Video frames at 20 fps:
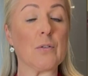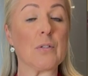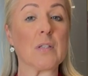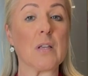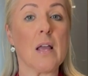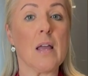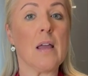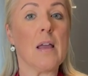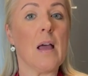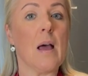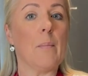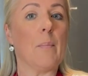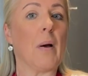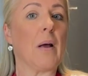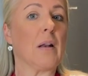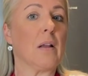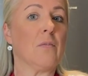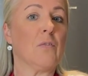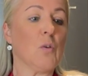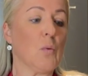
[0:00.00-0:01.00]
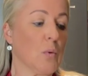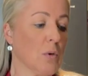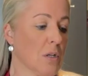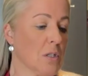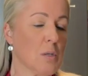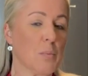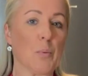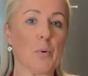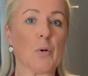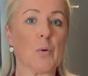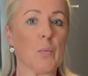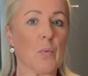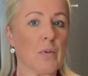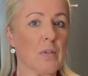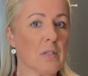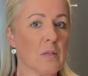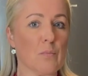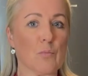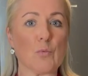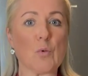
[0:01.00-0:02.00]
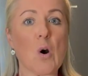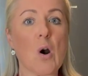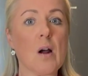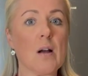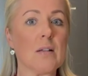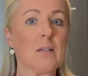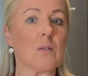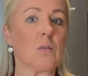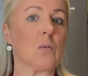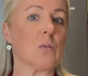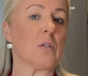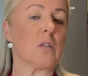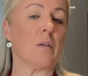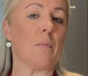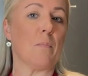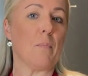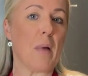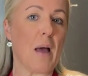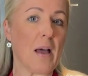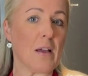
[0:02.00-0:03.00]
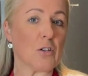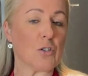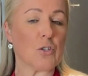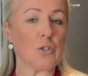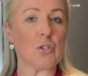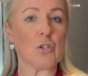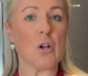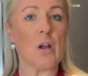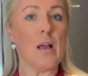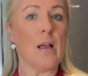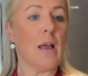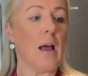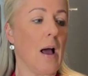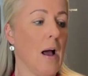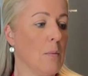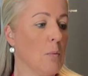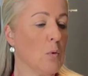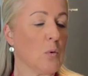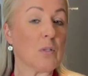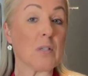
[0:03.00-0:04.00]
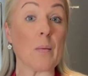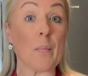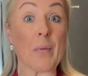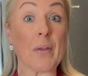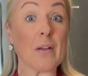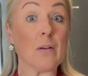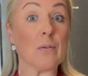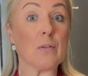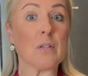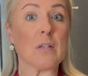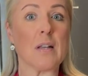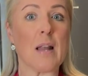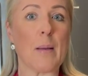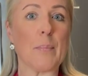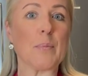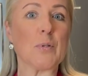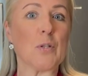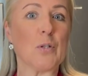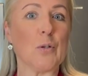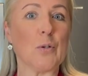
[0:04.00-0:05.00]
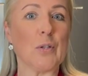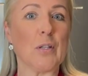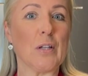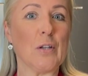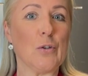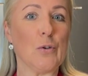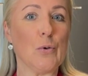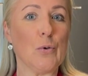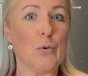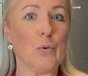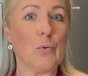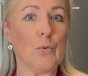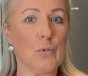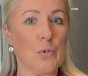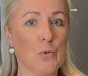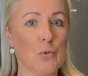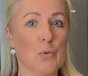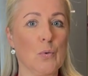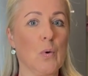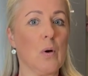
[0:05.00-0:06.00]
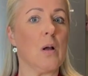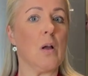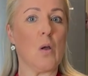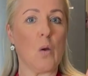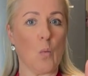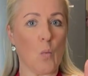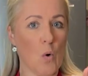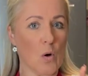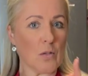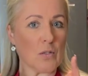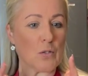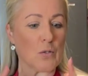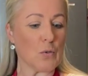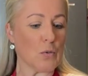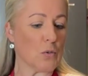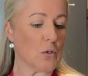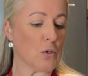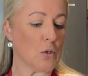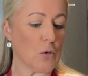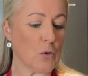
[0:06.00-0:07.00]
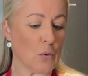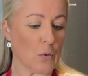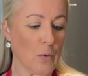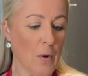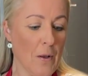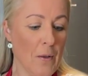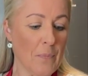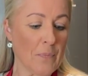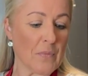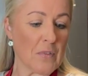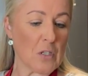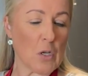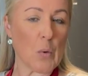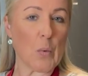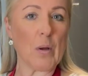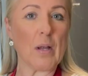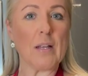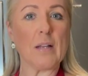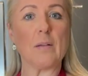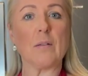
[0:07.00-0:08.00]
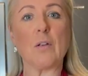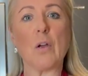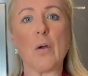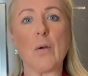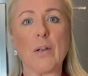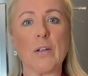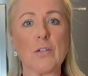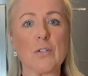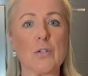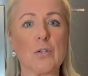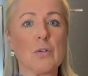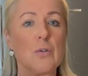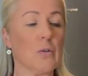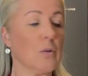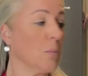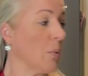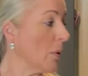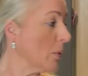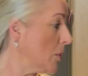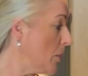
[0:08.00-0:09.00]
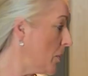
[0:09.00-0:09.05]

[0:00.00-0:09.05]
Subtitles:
potatoes. But if you wanted to put it with some rice or some mash or something else, then absolutely you do what suits you. So we're going